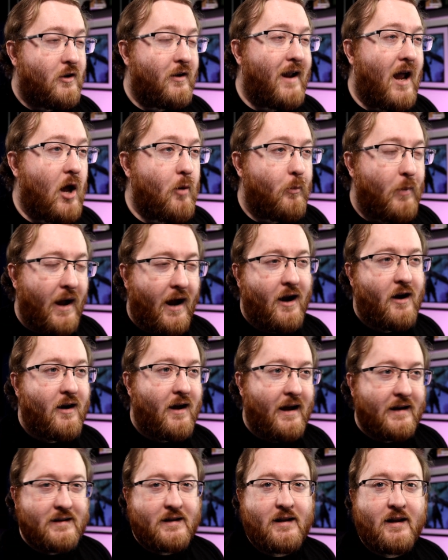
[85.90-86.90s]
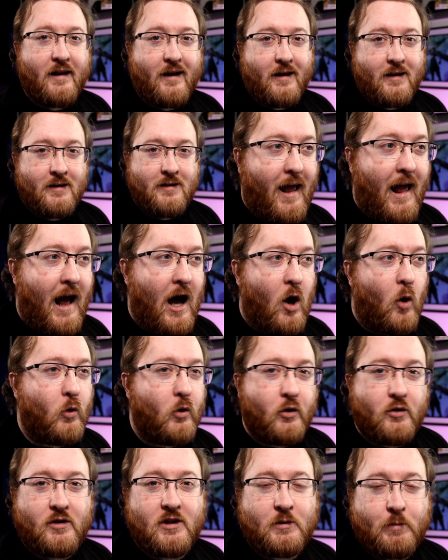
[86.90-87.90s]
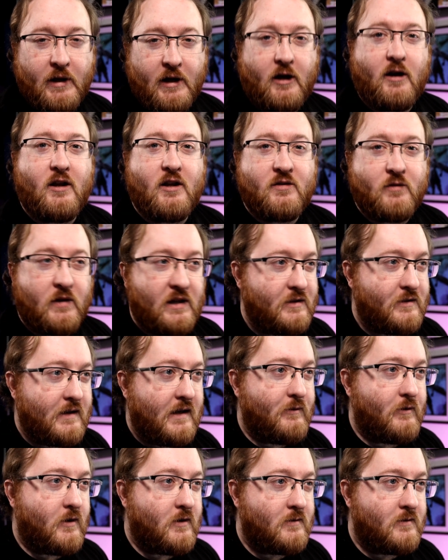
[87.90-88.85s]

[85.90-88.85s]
You get a better idea how good this player is for this level.